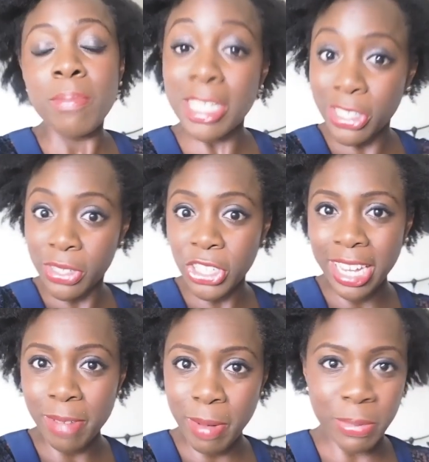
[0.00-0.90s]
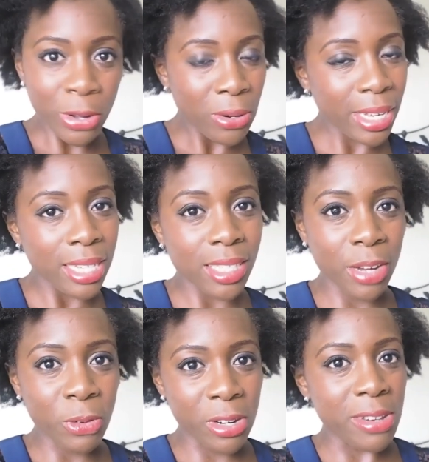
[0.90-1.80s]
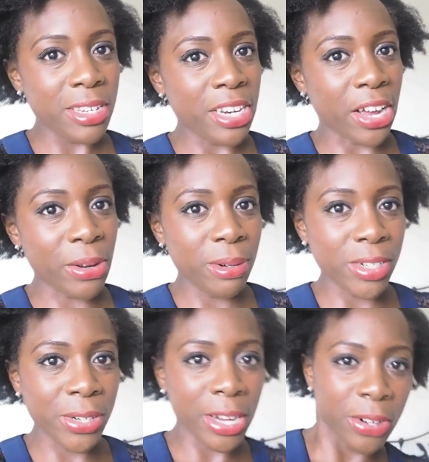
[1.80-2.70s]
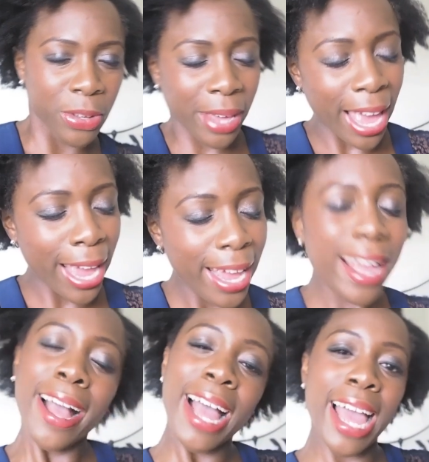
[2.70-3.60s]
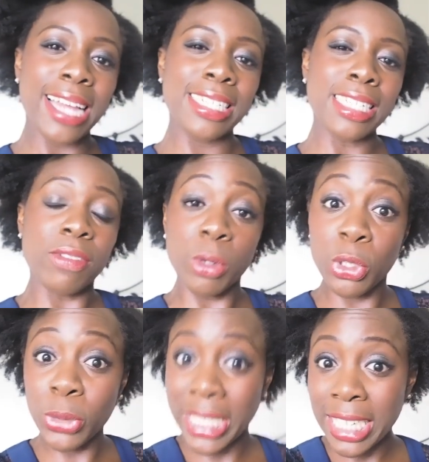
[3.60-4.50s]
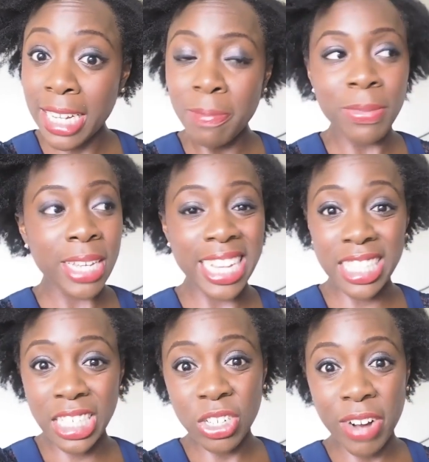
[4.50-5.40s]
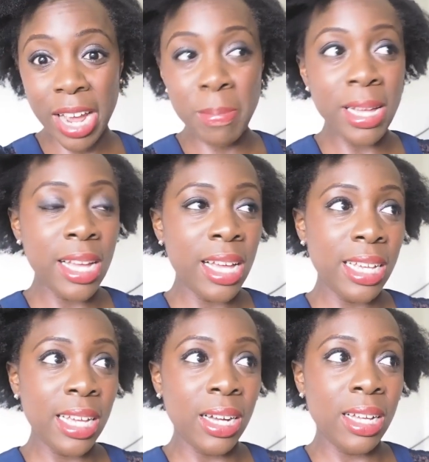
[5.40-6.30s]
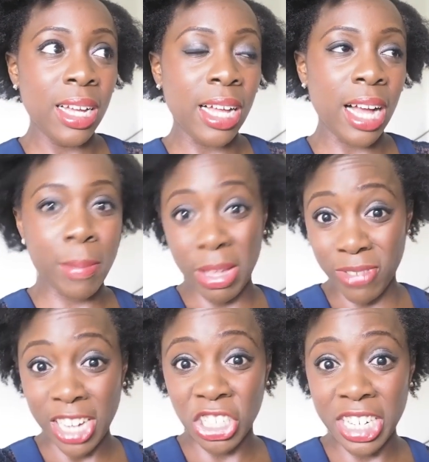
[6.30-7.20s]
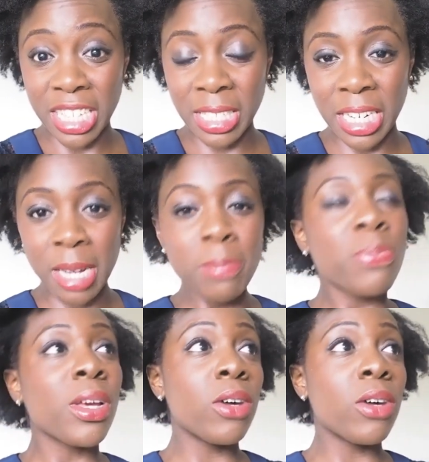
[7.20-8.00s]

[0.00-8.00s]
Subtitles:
Make sure you check out my blog, it's iwantyoutoknow.co.uk. And I've got Twitter, Instagram, I'm at Fashionitsta.